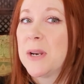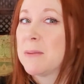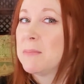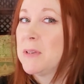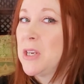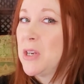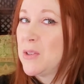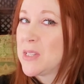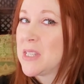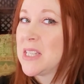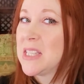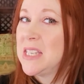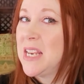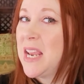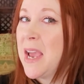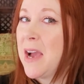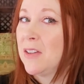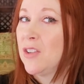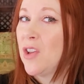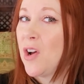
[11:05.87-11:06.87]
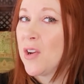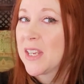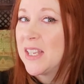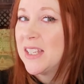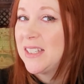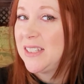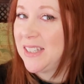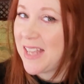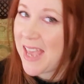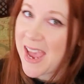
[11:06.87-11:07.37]
I'm curious to see how long
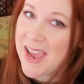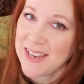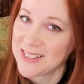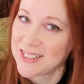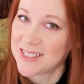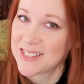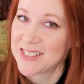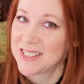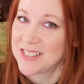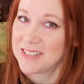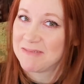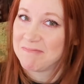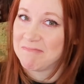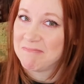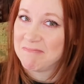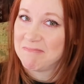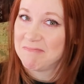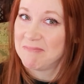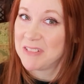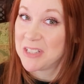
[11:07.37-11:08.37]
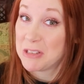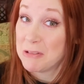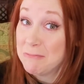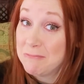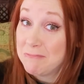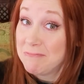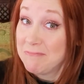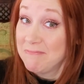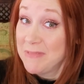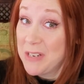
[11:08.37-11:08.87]
it lasts. So
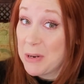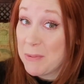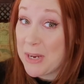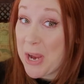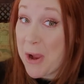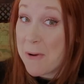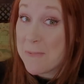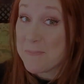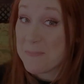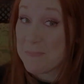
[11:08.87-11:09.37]
here we go.